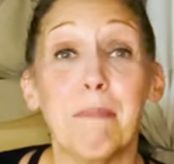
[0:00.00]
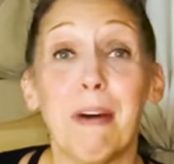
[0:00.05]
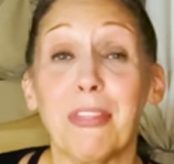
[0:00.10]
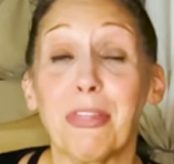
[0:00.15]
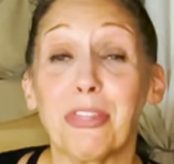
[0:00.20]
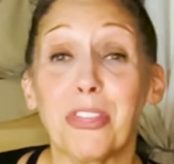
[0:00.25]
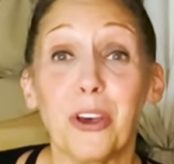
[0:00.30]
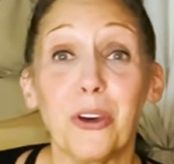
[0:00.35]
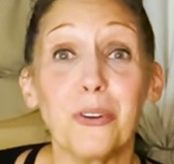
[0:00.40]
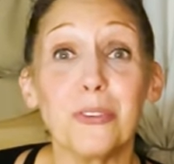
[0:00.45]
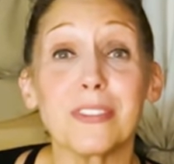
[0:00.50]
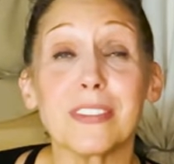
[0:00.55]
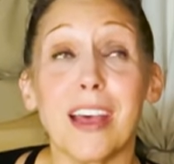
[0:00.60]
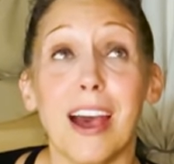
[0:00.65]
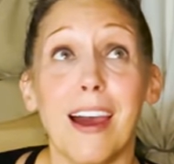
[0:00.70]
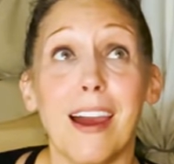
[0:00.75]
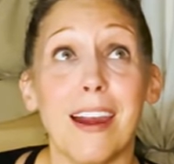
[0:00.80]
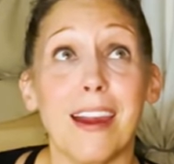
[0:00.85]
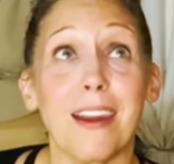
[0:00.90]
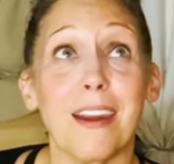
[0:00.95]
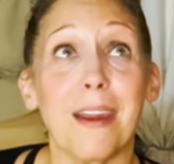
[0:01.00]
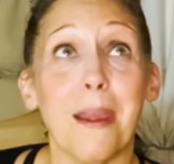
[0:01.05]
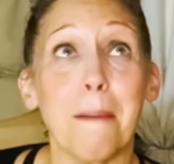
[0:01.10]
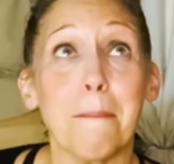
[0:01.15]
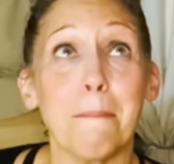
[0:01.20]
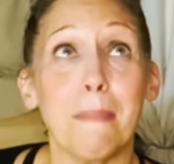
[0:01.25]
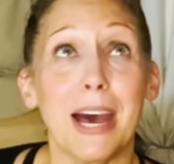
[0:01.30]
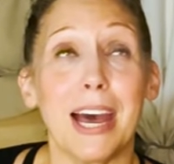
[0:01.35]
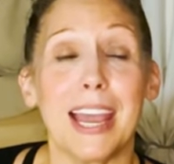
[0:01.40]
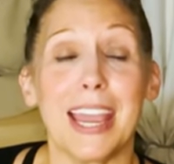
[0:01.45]
But those are
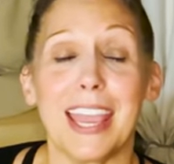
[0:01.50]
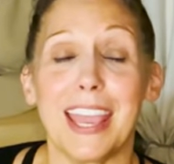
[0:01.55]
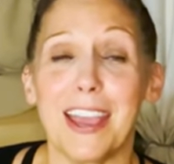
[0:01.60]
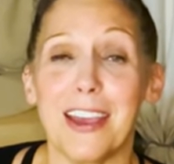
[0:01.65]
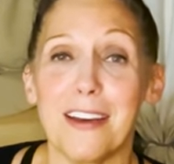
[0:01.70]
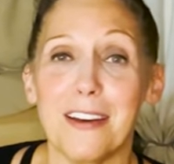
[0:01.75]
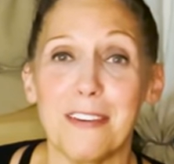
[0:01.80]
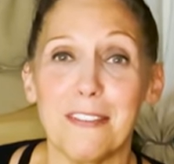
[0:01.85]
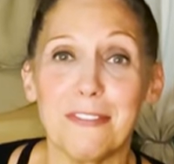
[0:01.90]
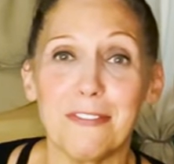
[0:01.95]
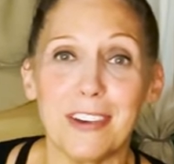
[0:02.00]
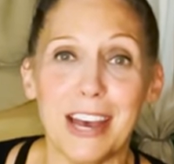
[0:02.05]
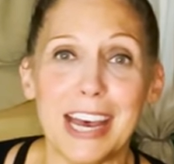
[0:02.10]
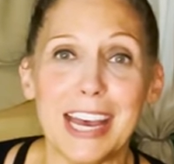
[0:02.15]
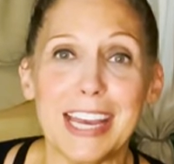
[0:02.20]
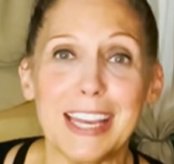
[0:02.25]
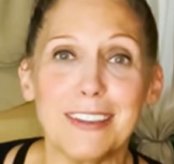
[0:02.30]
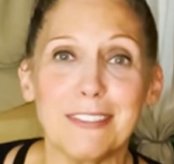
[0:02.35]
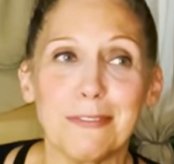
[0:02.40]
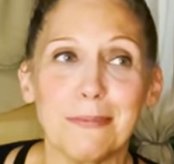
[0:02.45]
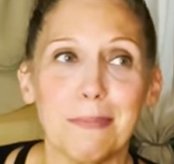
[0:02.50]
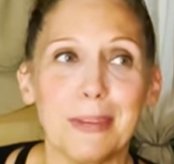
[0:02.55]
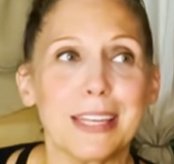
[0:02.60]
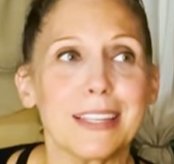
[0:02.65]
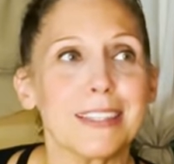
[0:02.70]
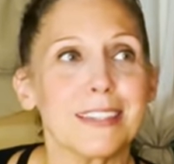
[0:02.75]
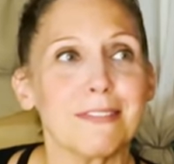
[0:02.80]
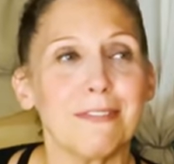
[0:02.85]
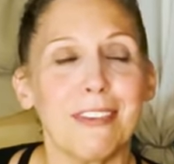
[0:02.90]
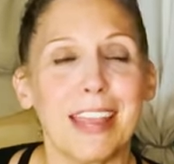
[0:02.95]
my five
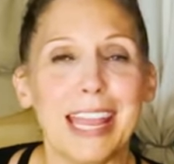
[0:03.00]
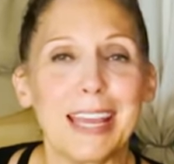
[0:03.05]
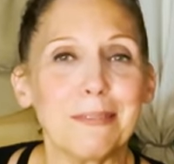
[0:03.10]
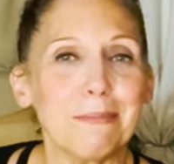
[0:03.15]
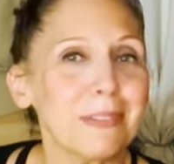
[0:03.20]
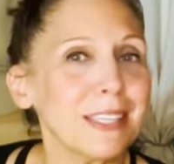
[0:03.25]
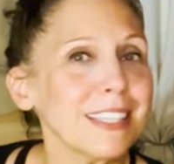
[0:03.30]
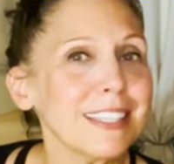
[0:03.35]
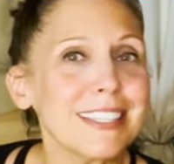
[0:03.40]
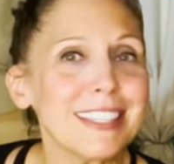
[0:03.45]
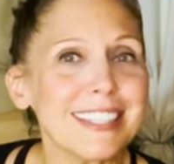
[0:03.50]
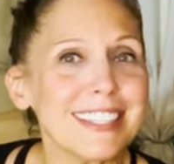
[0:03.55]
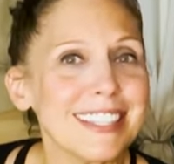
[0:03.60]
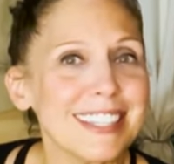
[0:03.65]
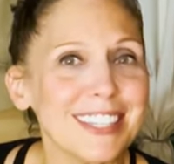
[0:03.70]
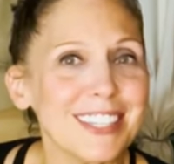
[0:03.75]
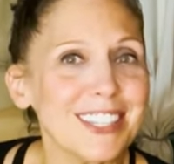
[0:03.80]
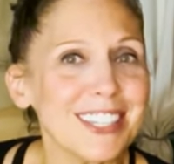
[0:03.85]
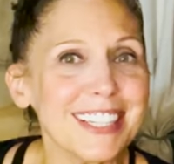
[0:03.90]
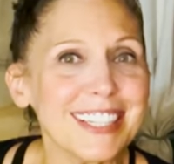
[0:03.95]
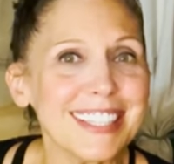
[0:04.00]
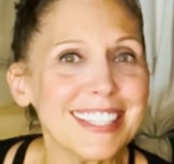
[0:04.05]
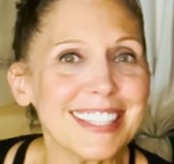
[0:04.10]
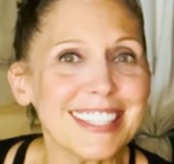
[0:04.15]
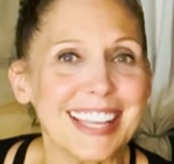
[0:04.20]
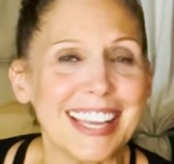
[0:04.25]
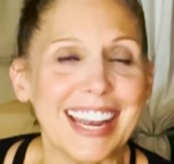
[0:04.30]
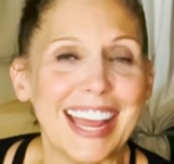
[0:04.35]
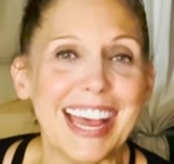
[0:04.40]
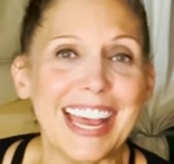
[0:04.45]
best van build decisions
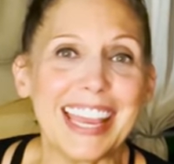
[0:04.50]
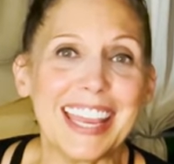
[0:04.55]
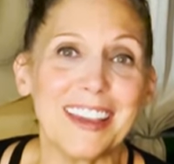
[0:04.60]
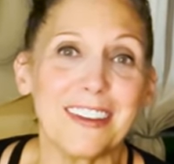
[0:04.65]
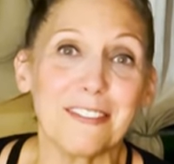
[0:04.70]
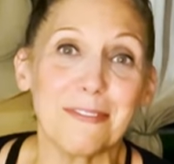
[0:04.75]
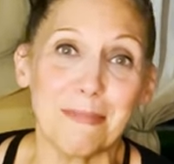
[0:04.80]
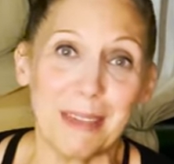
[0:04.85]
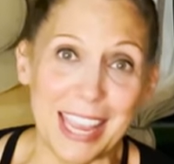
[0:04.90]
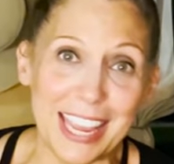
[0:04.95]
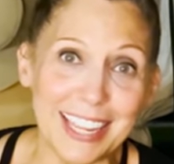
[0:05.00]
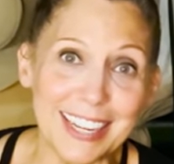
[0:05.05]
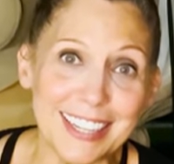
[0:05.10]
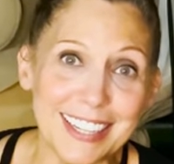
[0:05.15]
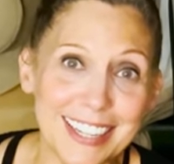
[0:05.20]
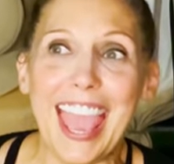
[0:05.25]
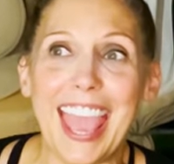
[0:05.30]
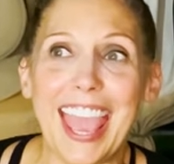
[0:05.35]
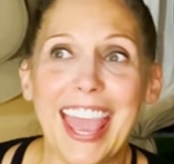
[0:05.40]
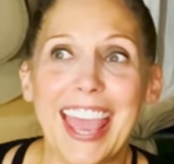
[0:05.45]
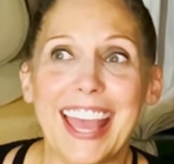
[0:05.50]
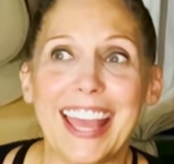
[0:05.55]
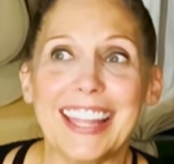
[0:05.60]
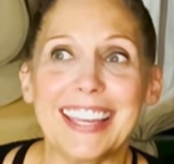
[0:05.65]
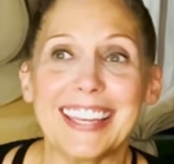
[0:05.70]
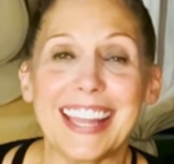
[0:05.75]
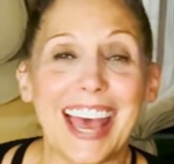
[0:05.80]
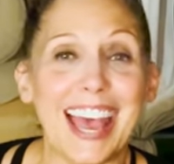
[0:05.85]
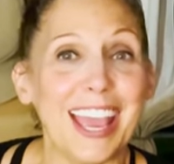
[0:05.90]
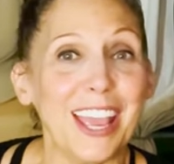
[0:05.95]
that I have made,
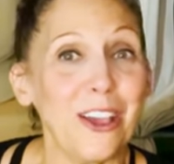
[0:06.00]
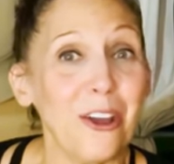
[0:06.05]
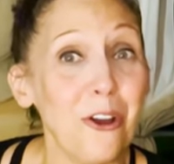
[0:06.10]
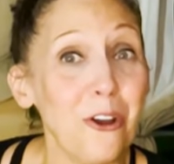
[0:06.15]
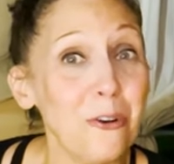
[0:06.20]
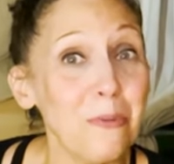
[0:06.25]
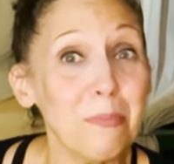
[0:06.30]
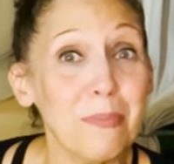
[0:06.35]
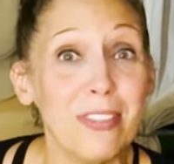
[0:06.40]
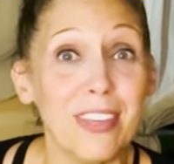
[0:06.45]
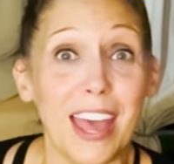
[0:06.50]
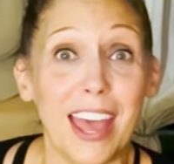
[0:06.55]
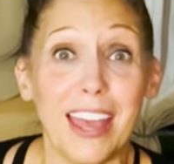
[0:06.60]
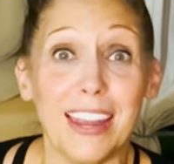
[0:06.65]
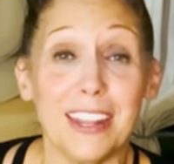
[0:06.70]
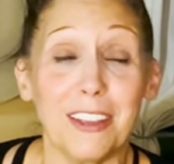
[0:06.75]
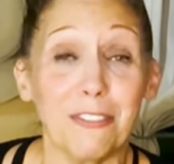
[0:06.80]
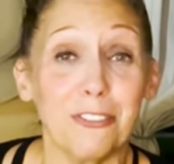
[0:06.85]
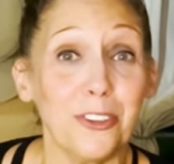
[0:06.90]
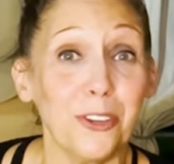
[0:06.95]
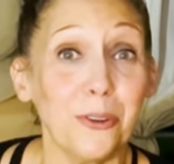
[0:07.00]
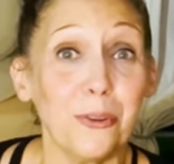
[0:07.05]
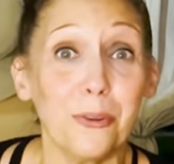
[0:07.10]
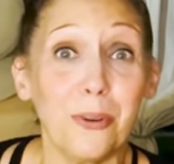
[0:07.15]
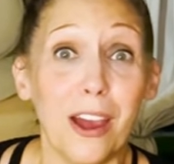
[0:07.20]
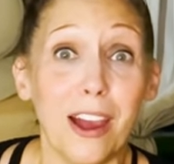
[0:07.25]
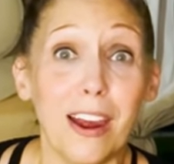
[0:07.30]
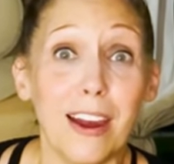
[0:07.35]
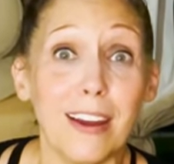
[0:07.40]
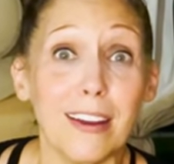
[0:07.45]
and I hope that if you
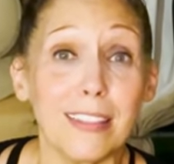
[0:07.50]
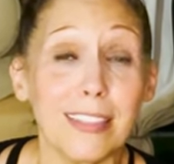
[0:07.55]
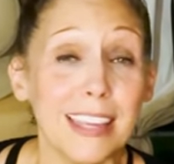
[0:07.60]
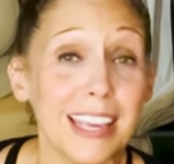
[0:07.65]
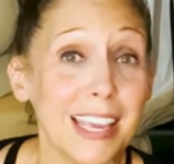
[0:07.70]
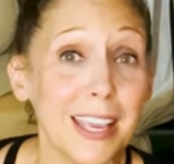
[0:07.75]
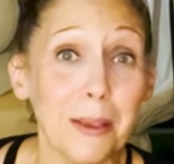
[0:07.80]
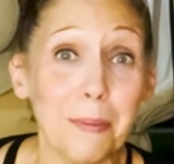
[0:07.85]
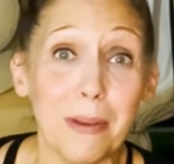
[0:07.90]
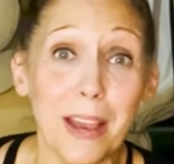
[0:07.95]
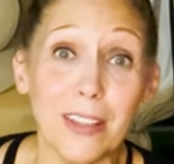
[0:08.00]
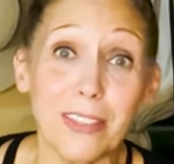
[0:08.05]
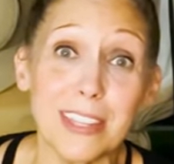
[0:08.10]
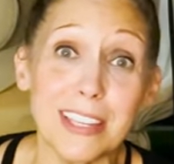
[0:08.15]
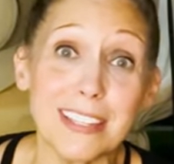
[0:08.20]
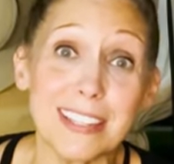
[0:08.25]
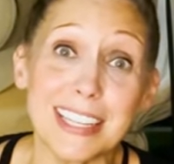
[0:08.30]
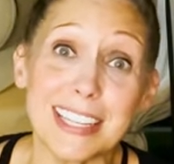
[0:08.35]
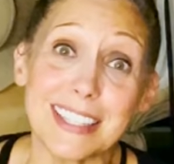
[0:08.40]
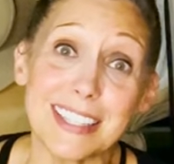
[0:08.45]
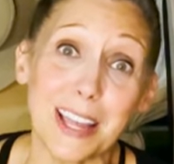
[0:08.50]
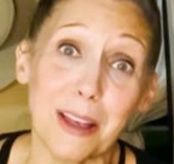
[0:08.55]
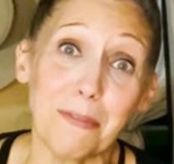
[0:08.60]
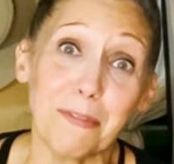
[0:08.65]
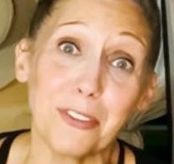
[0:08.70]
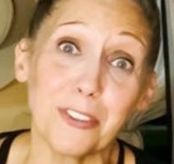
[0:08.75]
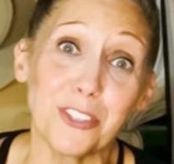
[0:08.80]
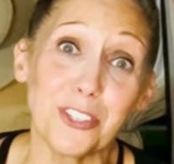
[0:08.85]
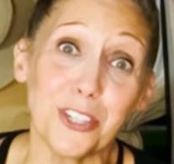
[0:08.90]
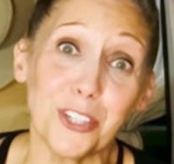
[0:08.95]
are thinking about this, it's
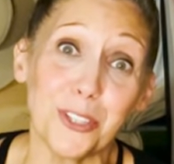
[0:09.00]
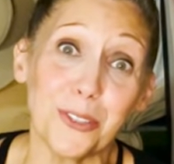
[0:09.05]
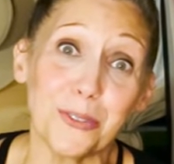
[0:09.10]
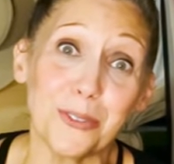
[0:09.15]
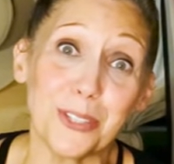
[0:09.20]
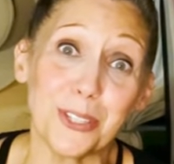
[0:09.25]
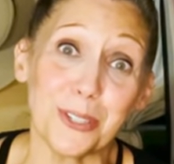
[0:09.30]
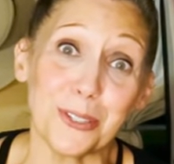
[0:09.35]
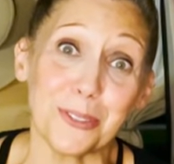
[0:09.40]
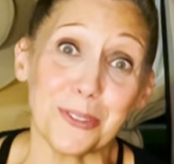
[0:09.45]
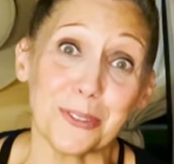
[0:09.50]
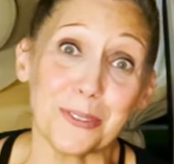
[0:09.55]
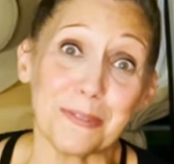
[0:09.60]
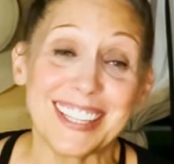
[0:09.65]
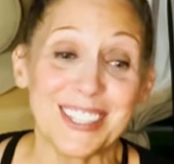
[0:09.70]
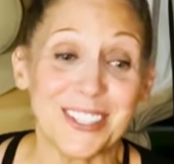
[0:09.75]
helpful to you too.